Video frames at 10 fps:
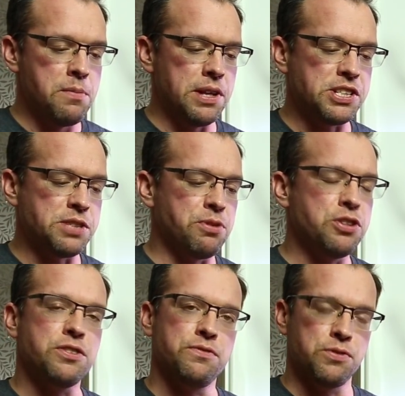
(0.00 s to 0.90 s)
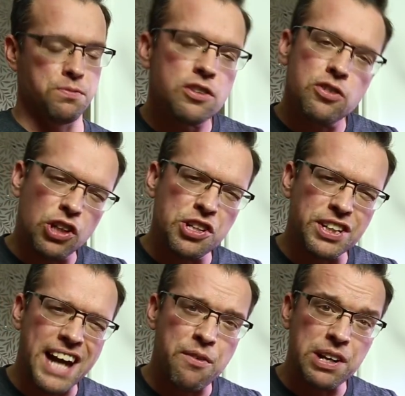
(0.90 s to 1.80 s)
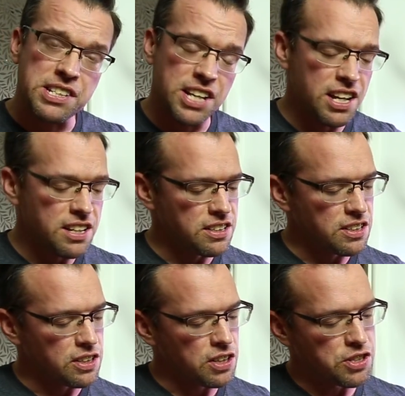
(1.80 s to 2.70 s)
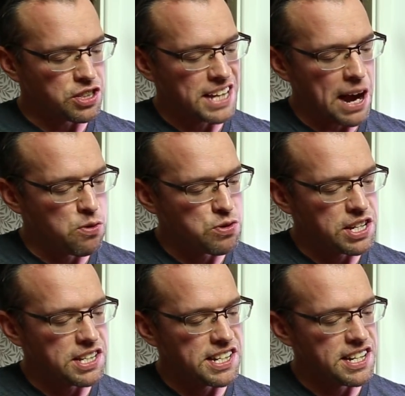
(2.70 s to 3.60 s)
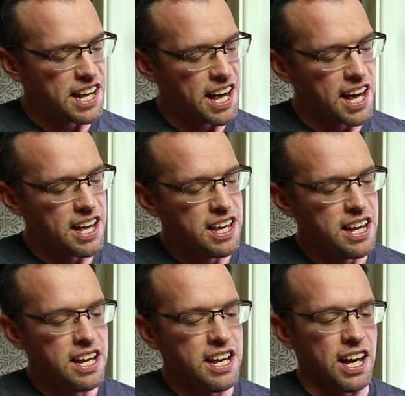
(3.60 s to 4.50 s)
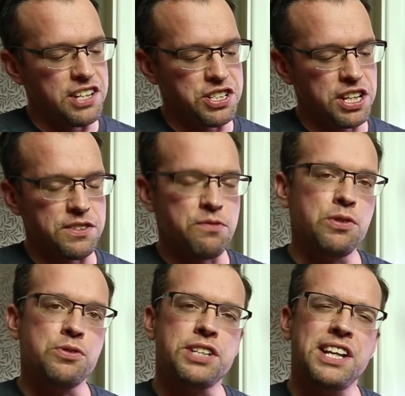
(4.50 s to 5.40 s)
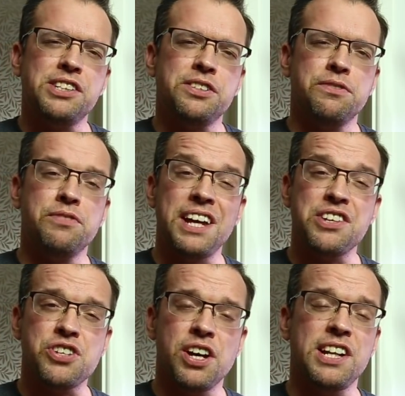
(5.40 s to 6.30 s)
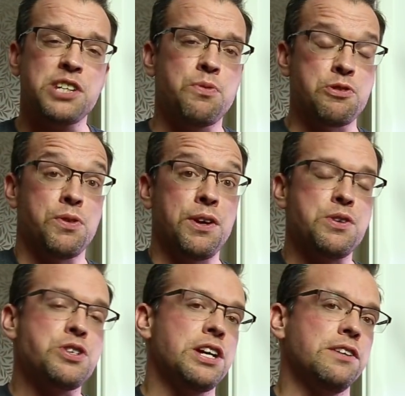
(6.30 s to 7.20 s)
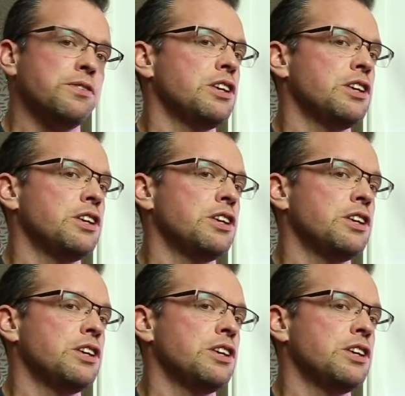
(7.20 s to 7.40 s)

But this is beautiful. Got loads of character, loads of gouges in there, and just gives a real sense of nature. And that's what we're trying to achieve.